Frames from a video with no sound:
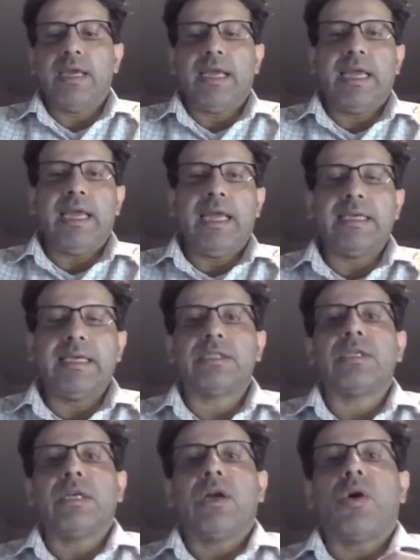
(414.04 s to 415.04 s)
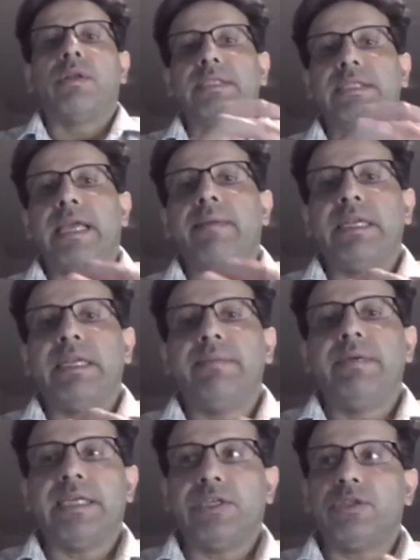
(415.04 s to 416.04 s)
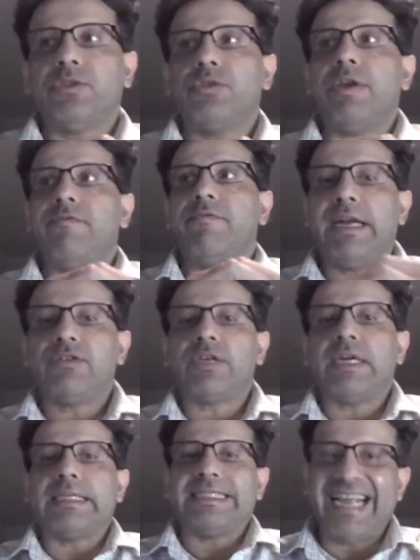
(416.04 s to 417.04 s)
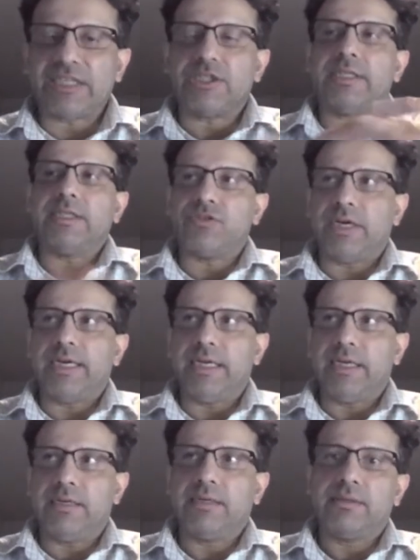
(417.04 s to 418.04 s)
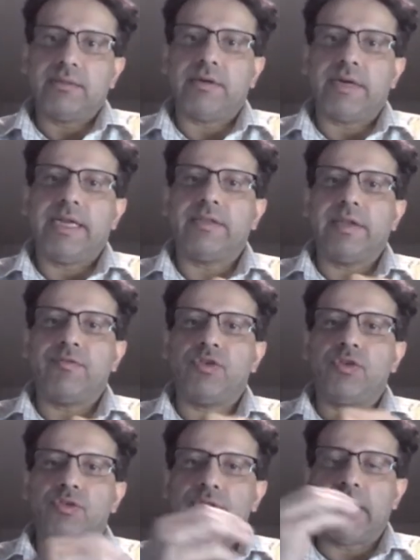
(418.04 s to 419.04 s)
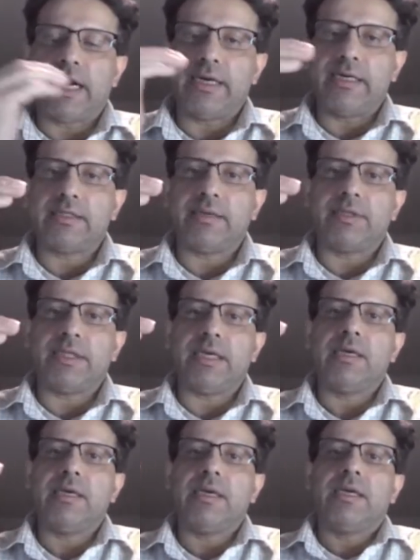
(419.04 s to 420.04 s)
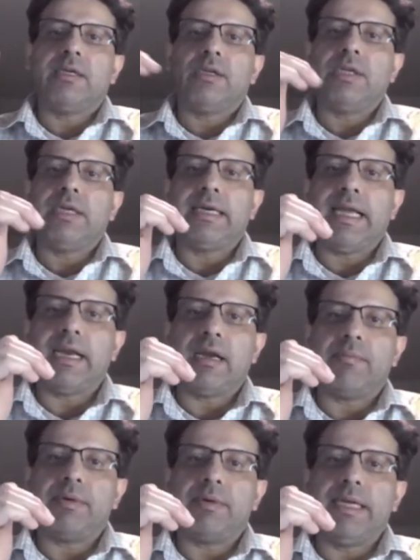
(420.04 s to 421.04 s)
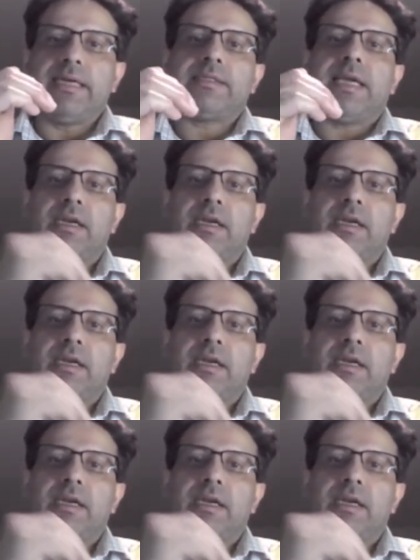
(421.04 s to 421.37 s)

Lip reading: is on the same DB session. So if one transaction is running, right, if you started something, did 10 updates and